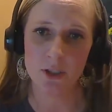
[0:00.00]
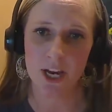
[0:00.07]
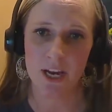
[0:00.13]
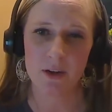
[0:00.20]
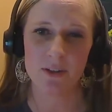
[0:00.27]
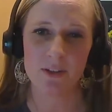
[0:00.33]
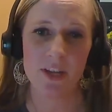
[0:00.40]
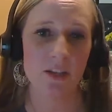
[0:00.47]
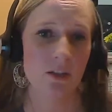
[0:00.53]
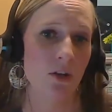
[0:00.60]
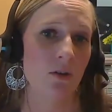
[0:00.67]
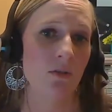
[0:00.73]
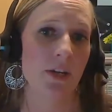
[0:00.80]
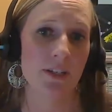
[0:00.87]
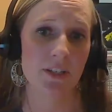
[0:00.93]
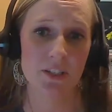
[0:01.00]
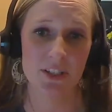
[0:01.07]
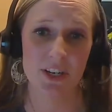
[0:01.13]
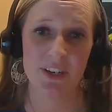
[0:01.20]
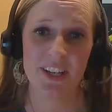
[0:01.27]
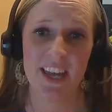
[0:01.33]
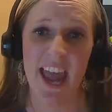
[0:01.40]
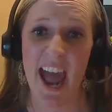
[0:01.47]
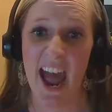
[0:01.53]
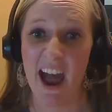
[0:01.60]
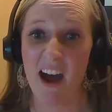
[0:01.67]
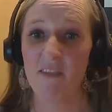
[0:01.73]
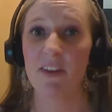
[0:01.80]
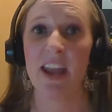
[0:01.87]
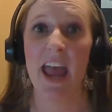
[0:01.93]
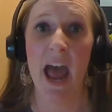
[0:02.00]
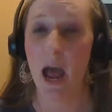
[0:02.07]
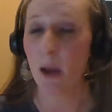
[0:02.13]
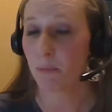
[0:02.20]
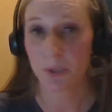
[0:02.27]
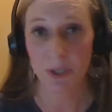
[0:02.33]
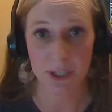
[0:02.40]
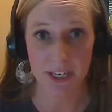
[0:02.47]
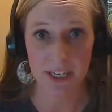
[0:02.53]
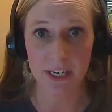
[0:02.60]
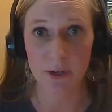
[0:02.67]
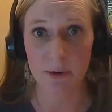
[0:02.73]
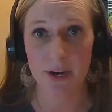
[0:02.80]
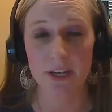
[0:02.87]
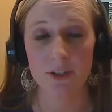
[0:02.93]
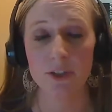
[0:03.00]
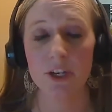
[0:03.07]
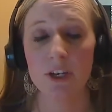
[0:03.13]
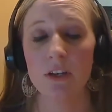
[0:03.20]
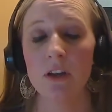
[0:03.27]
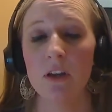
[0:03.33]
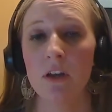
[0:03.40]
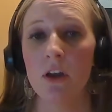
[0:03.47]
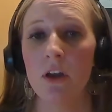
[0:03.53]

channels that don't necessarily have an app or an integration,